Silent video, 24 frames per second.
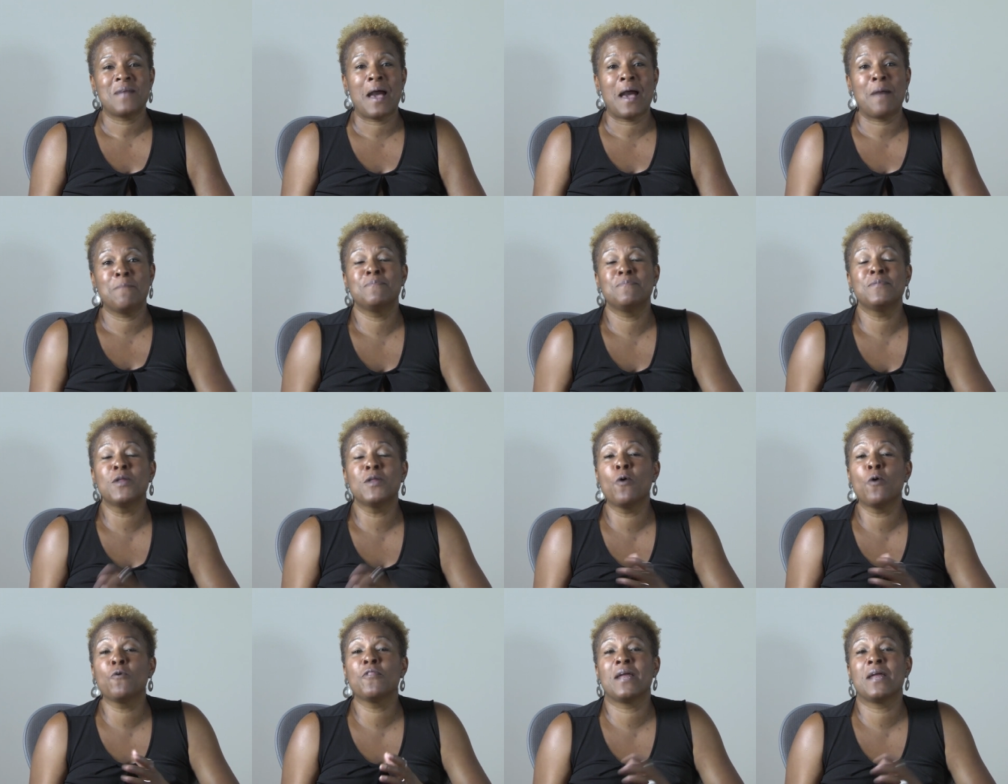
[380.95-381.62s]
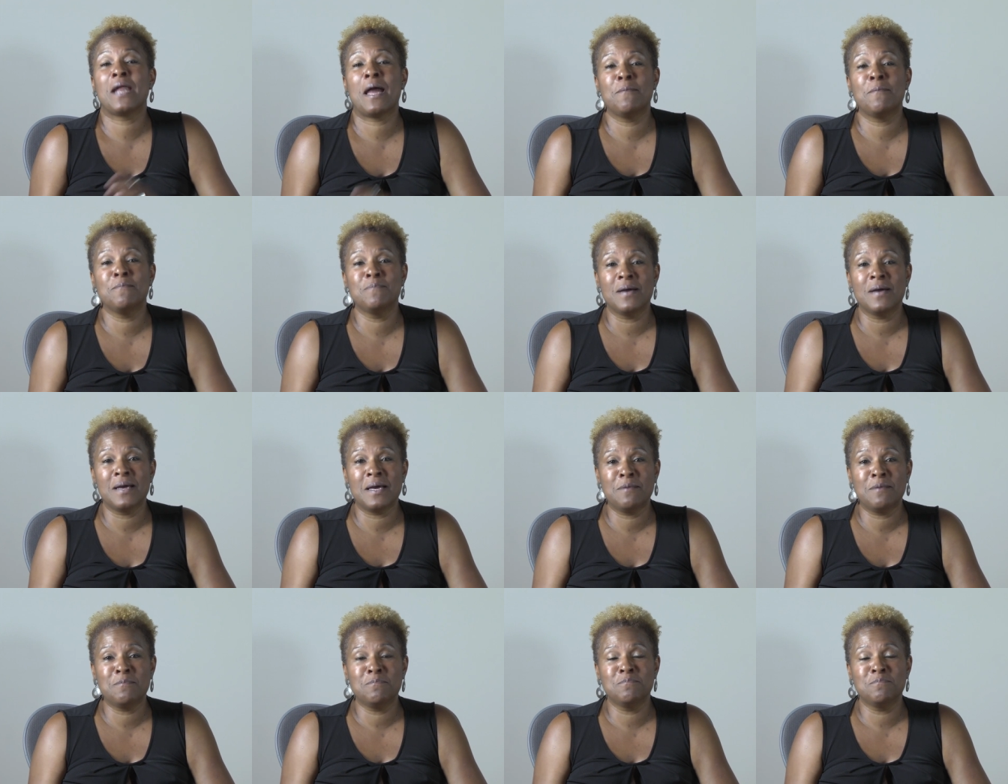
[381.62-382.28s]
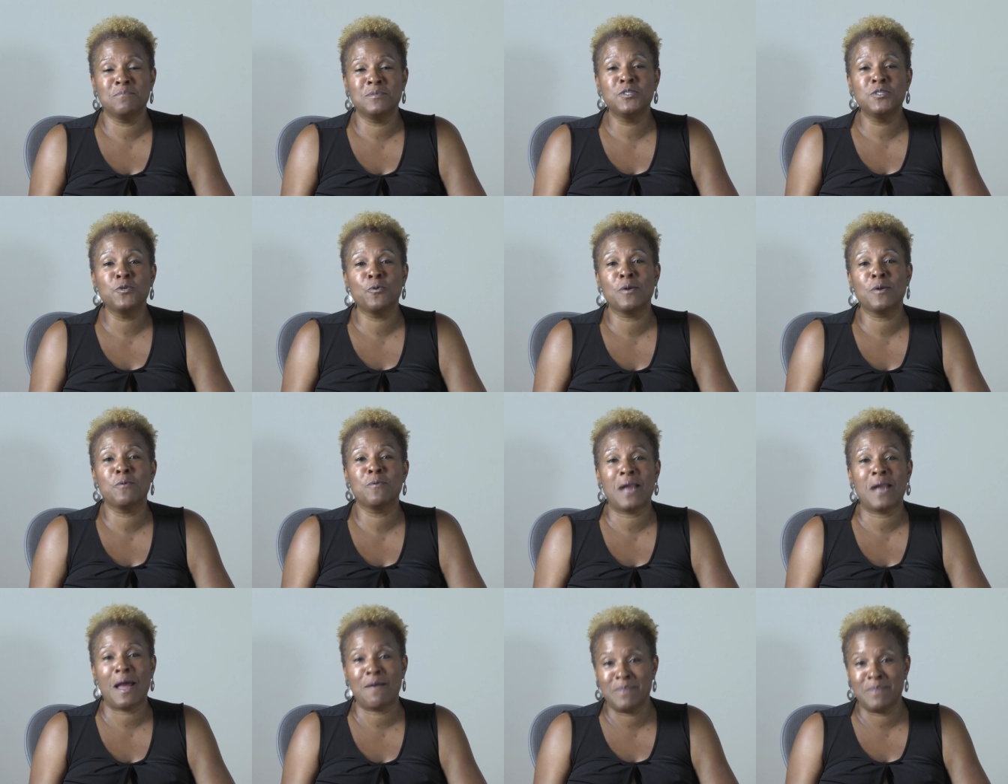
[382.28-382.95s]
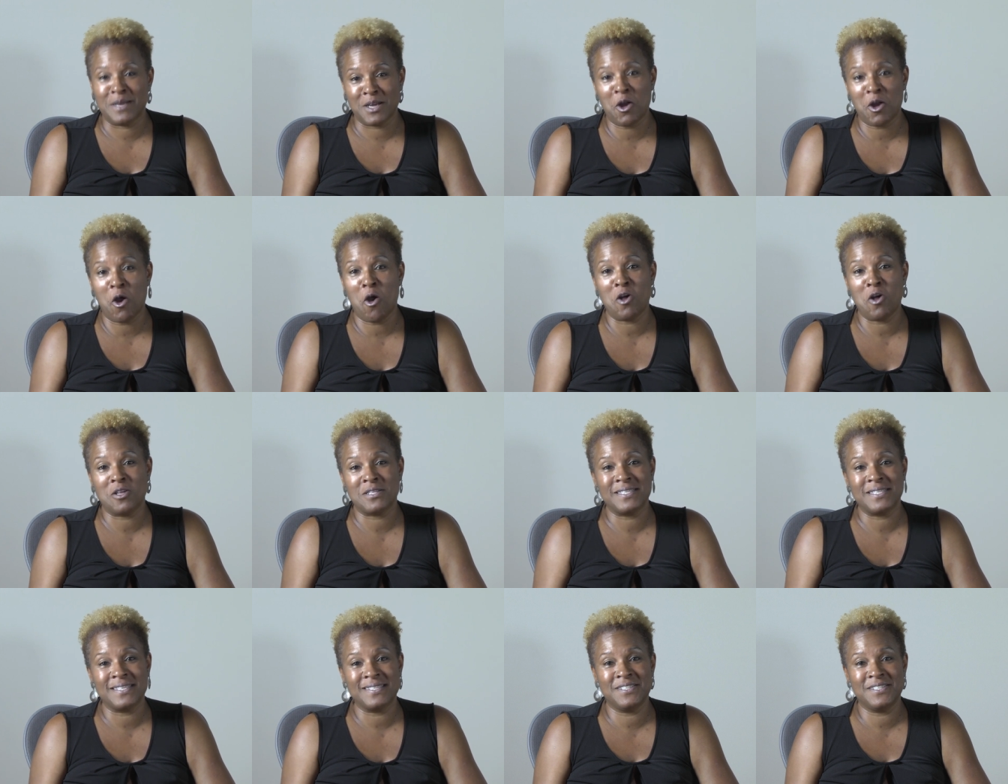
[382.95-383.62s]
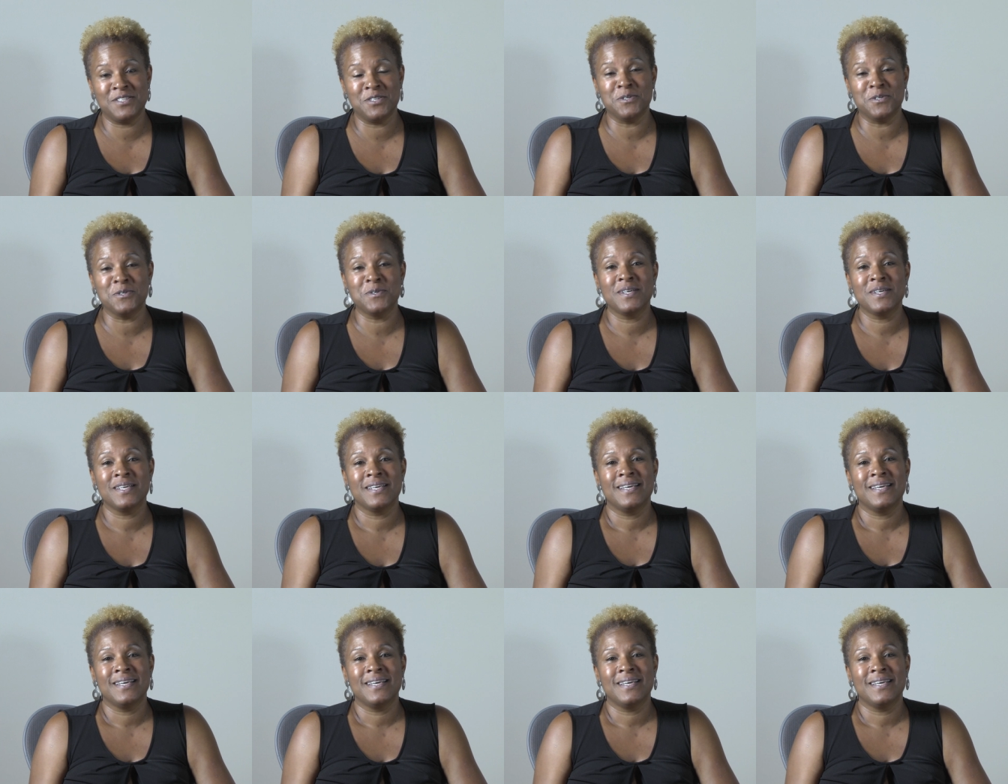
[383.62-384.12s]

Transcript: I know that I'm doing what I've been called to do.